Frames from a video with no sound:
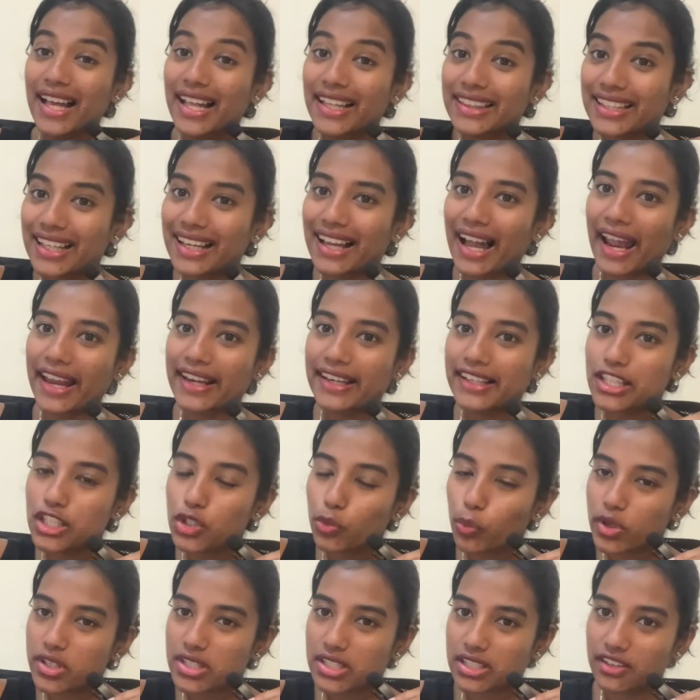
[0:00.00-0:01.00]
the guidance
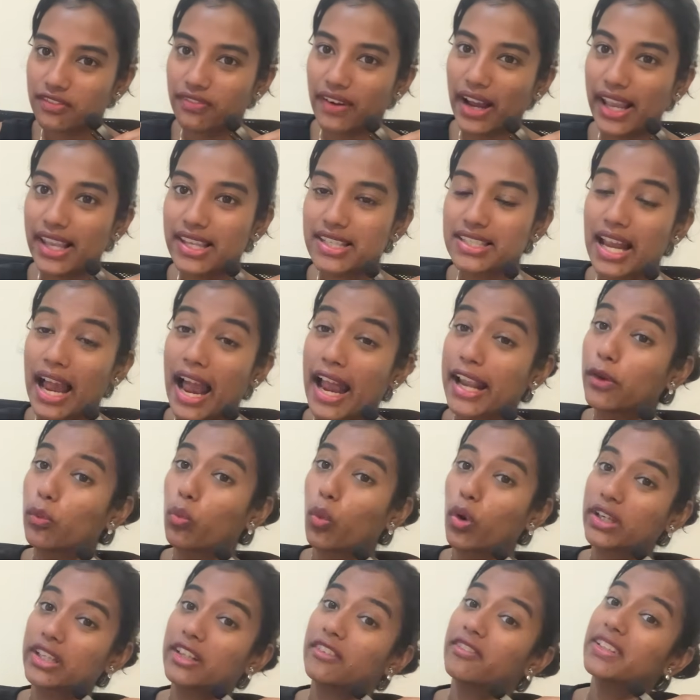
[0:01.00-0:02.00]
was revised, and
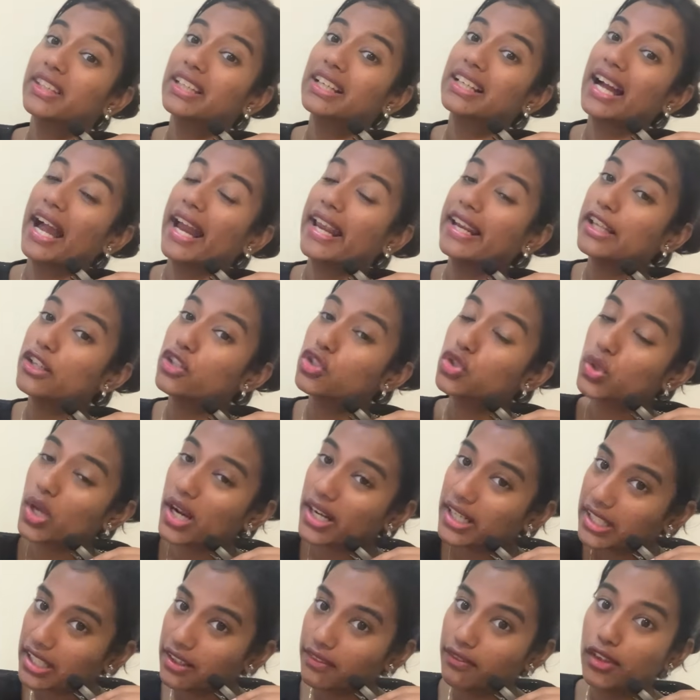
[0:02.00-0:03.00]
whatever the guidance you
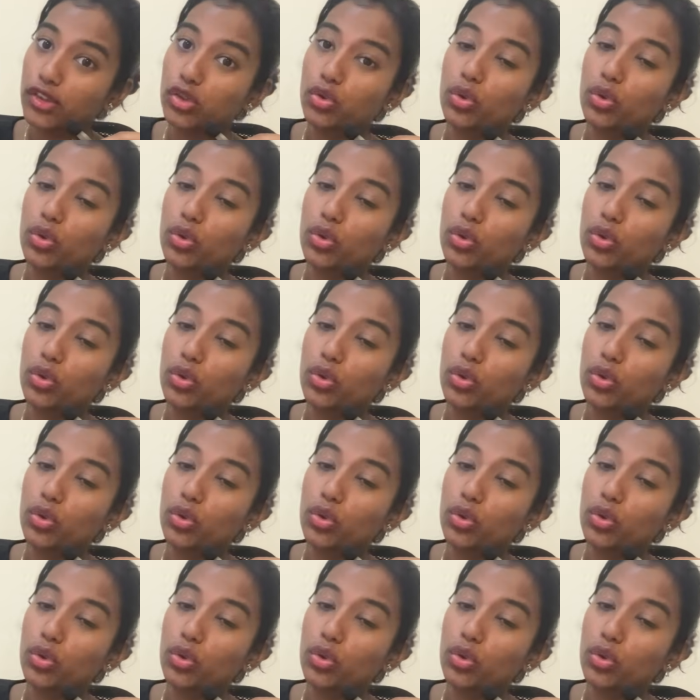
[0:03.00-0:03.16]
had given,